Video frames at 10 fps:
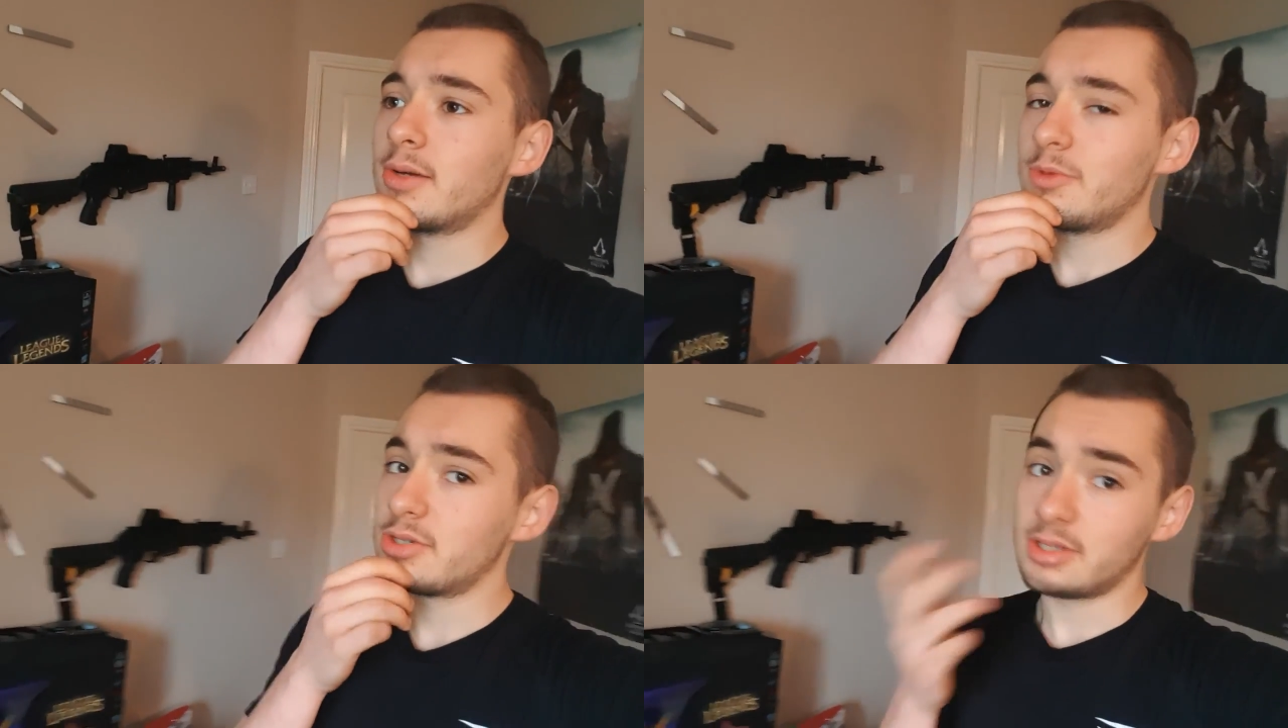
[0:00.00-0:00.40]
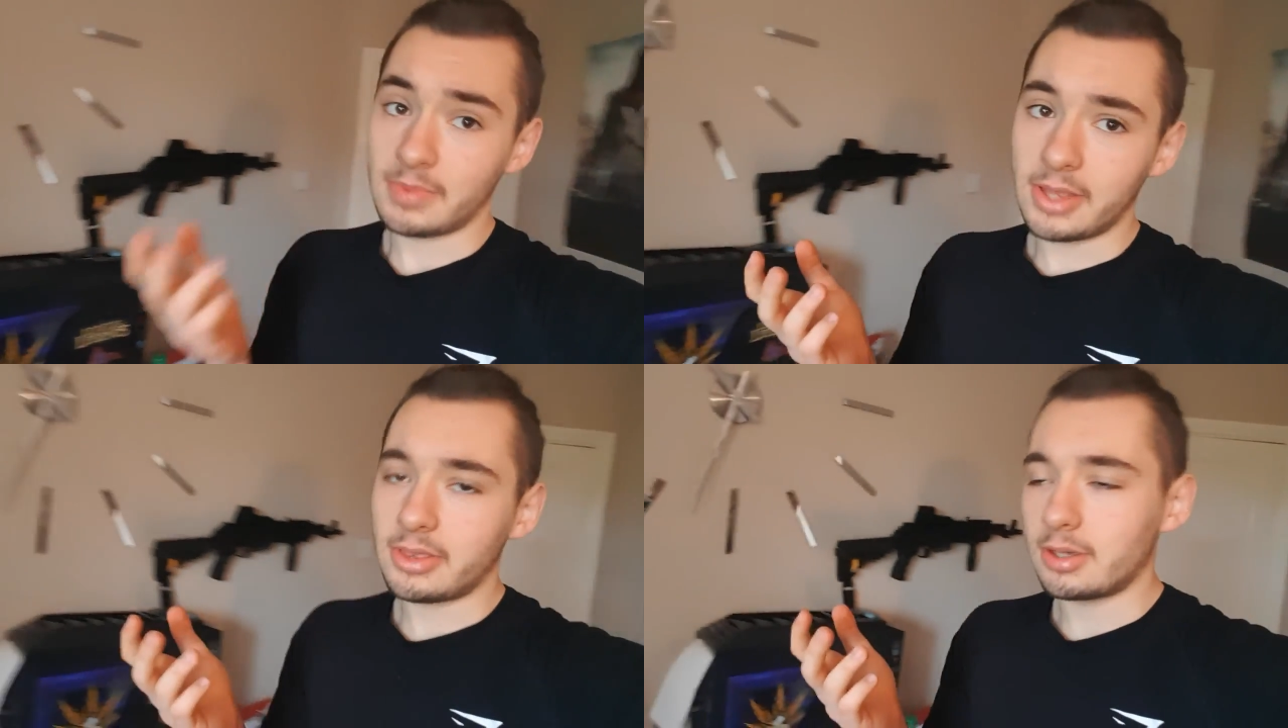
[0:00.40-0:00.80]
which is a
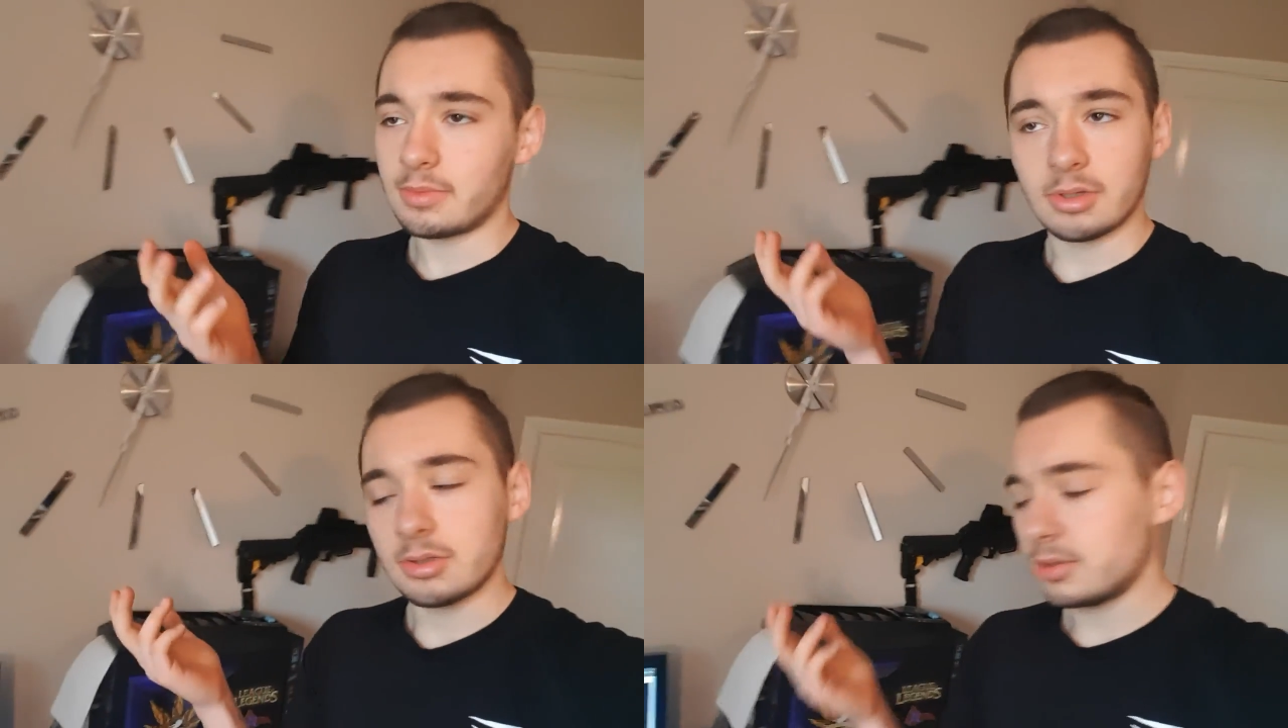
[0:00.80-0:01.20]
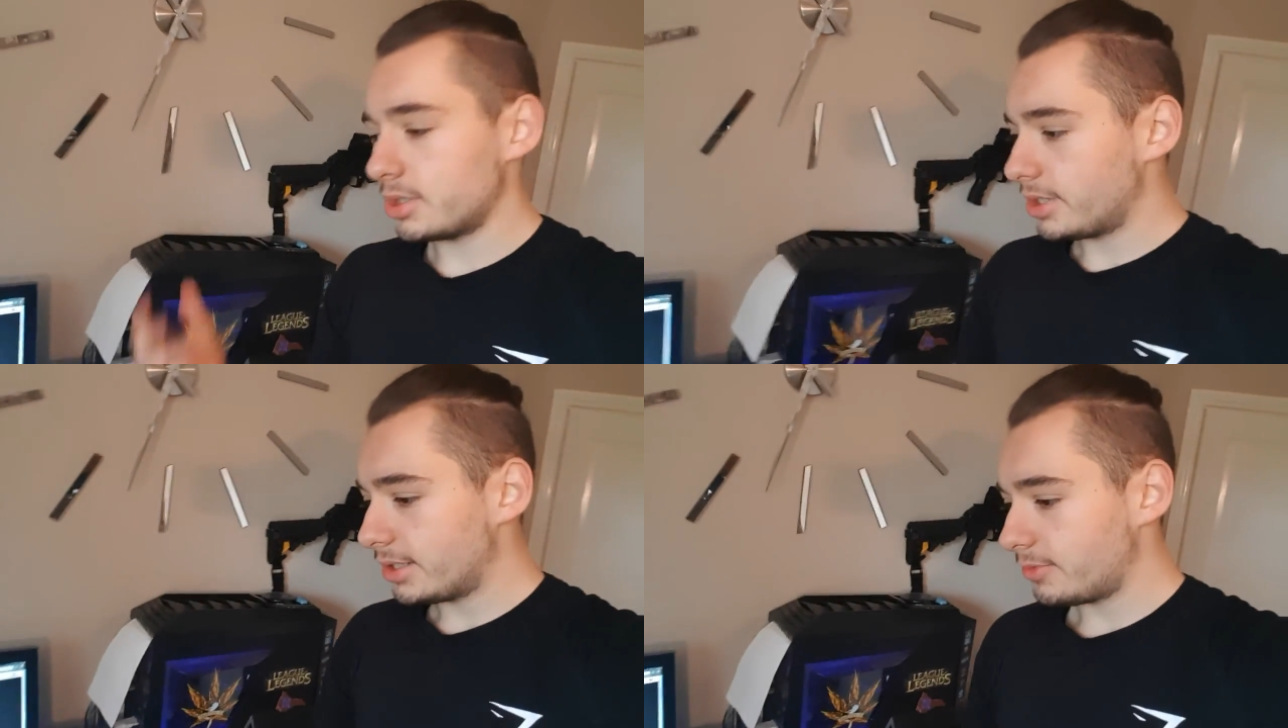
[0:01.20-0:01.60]
bad thing, but
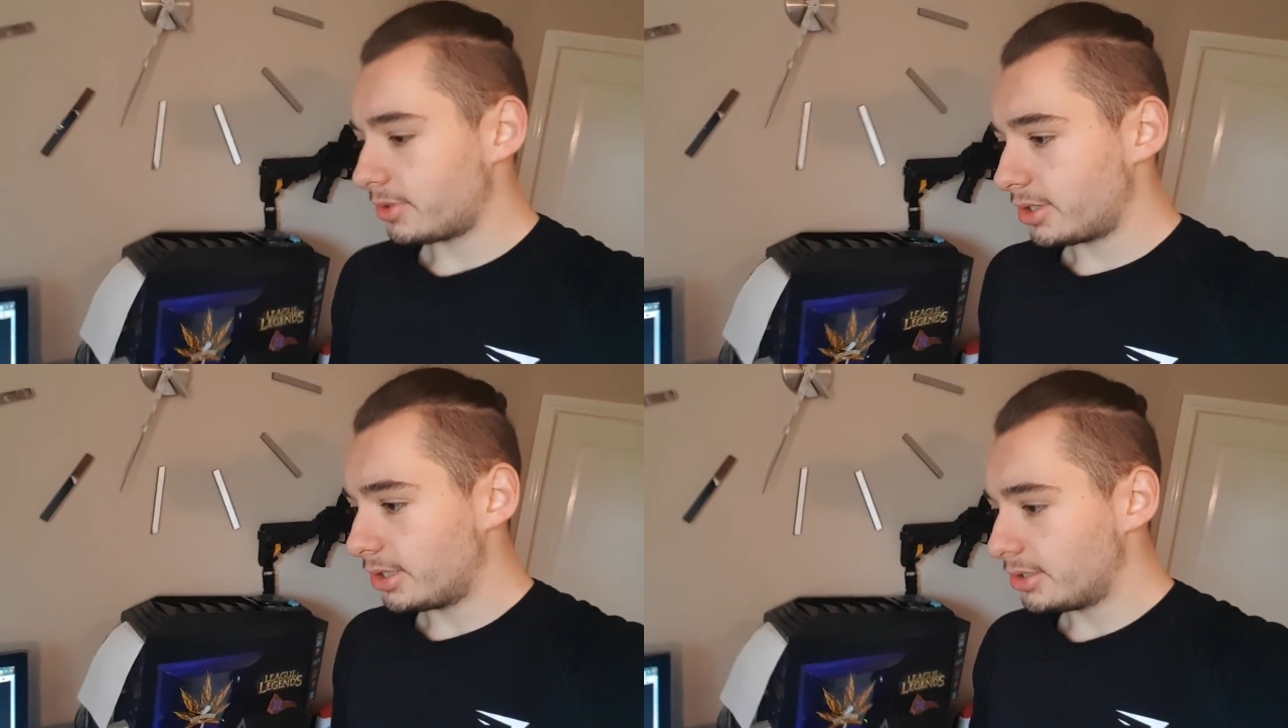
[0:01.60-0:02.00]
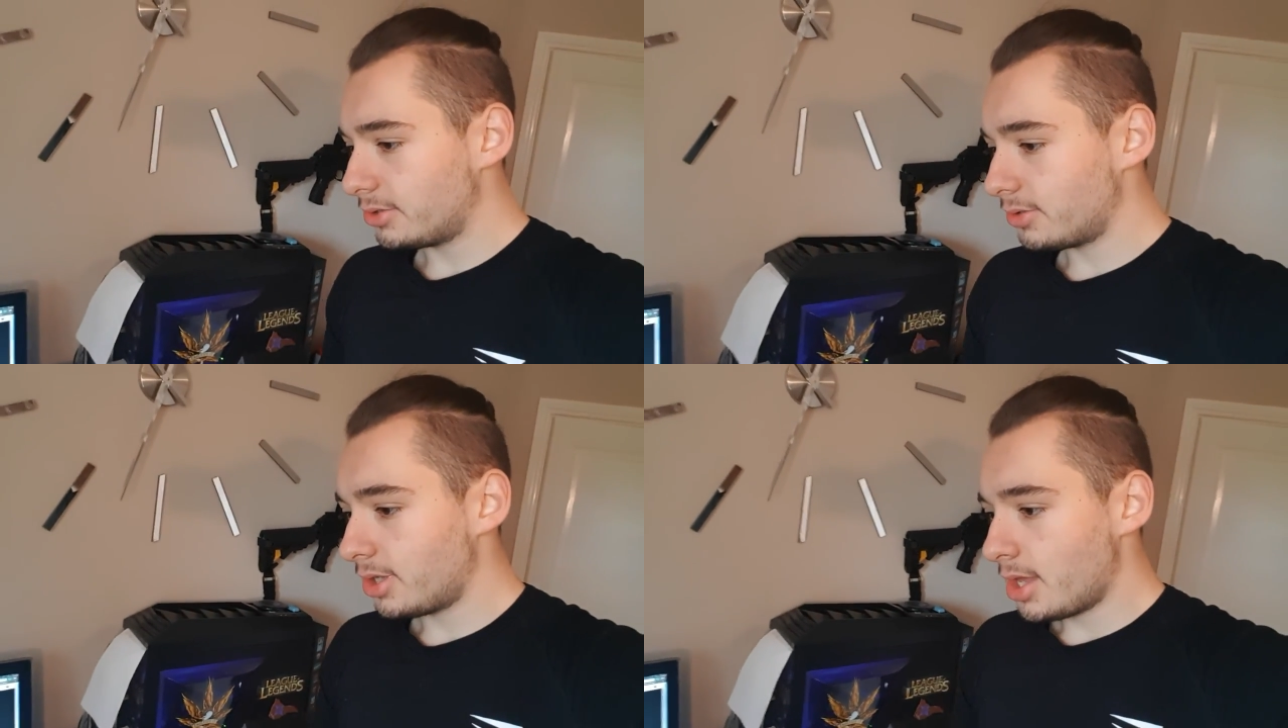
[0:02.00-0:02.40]
what you can
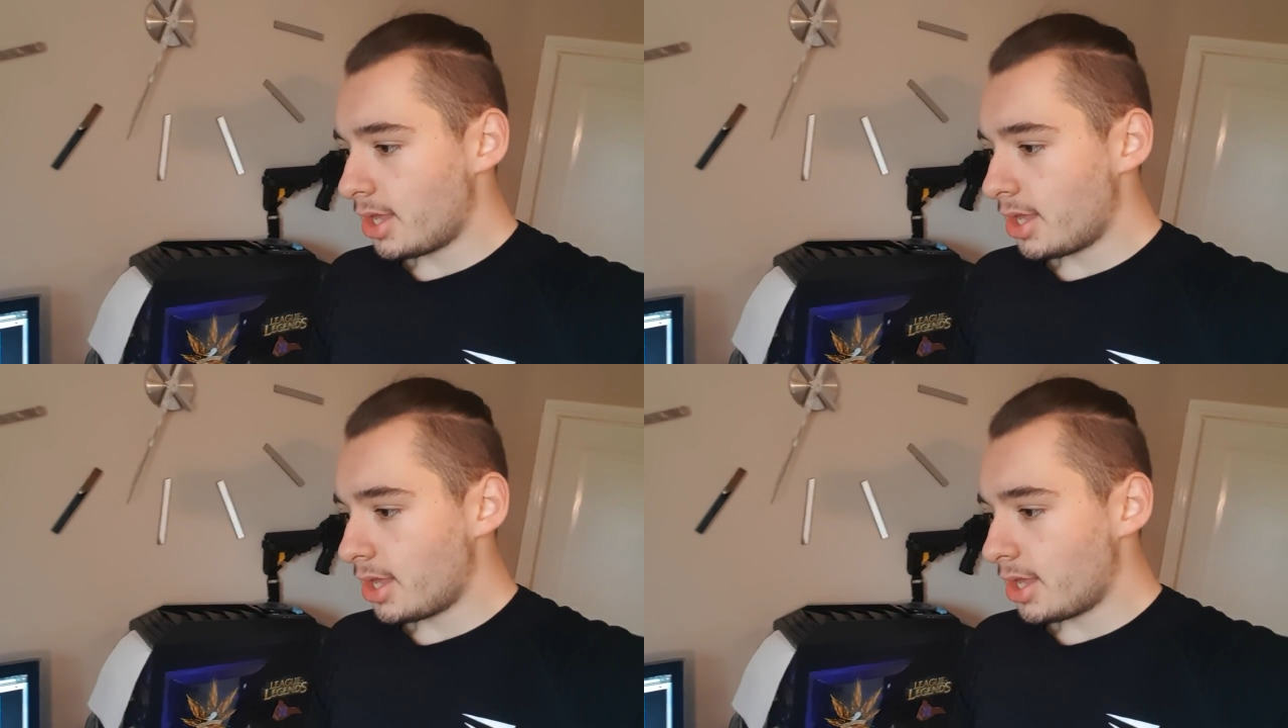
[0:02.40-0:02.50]
do.